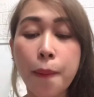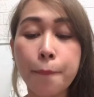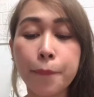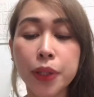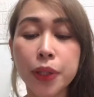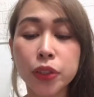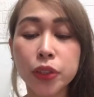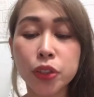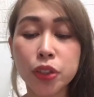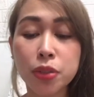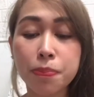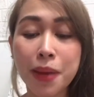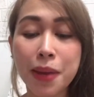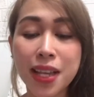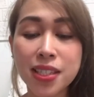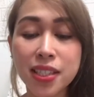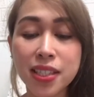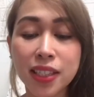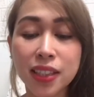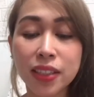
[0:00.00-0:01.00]
But her
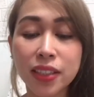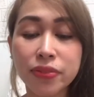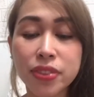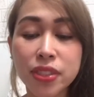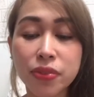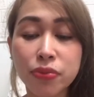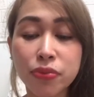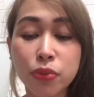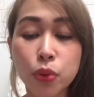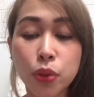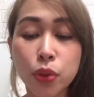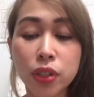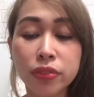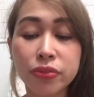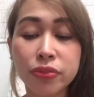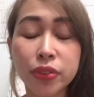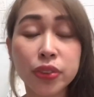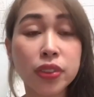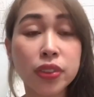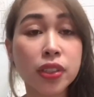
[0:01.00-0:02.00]
passing leaves a void
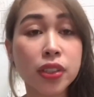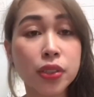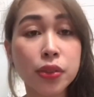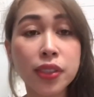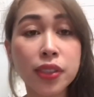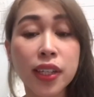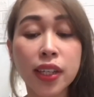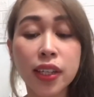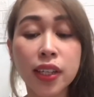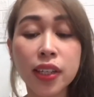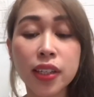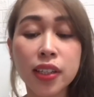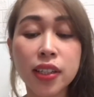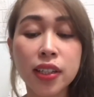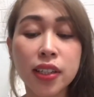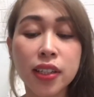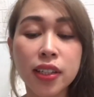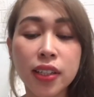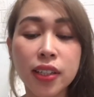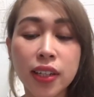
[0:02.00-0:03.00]
for the UK
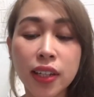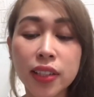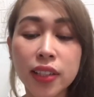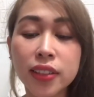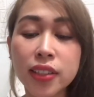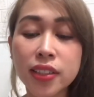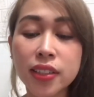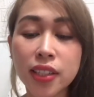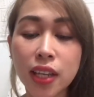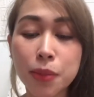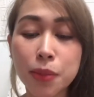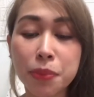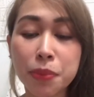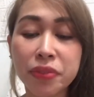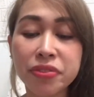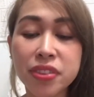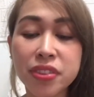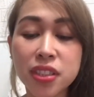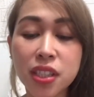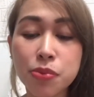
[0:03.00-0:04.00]
at a time
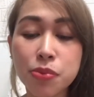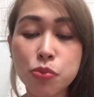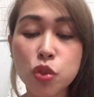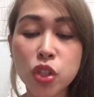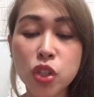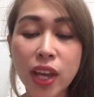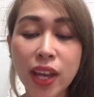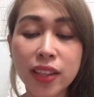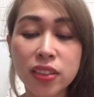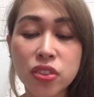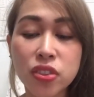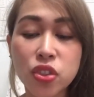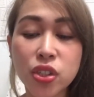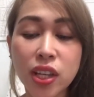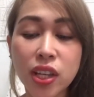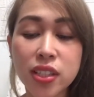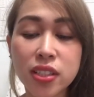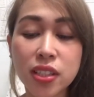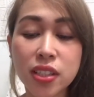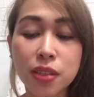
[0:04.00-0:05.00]
of steep
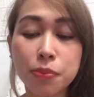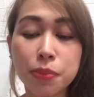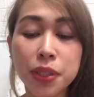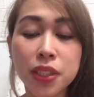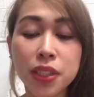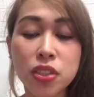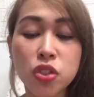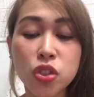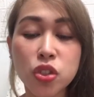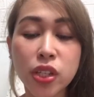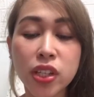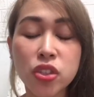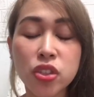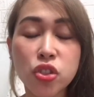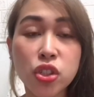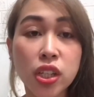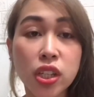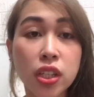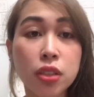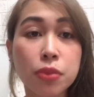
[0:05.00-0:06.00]
challenges amid a
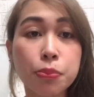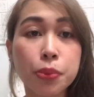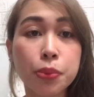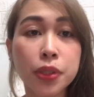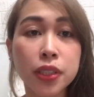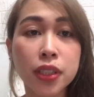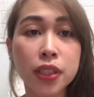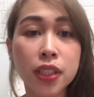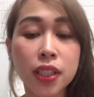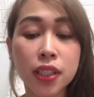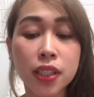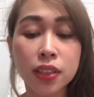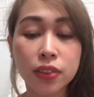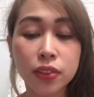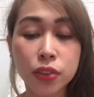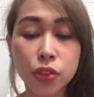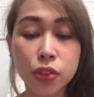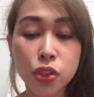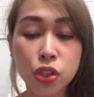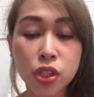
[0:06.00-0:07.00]
change in political
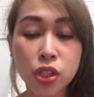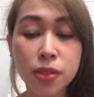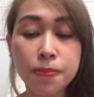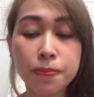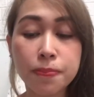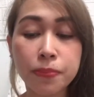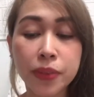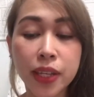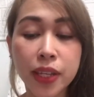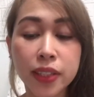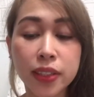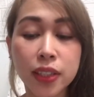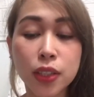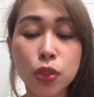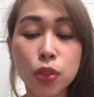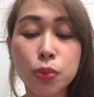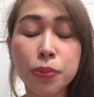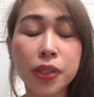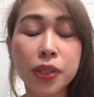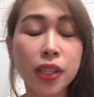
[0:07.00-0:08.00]
leadership and the
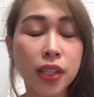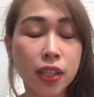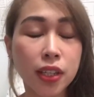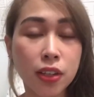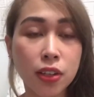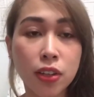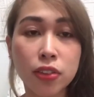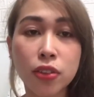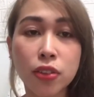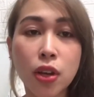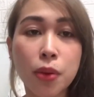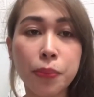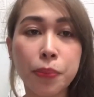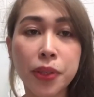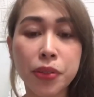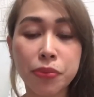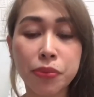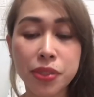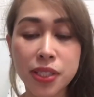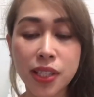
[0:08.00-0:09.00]
looming
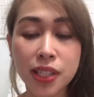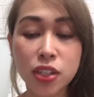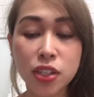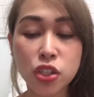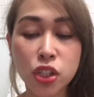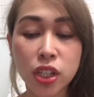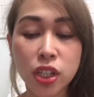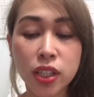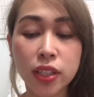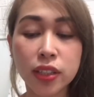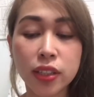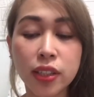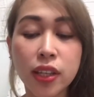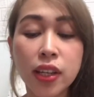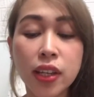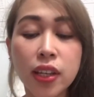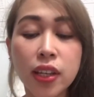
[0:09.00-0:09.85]
economic recession.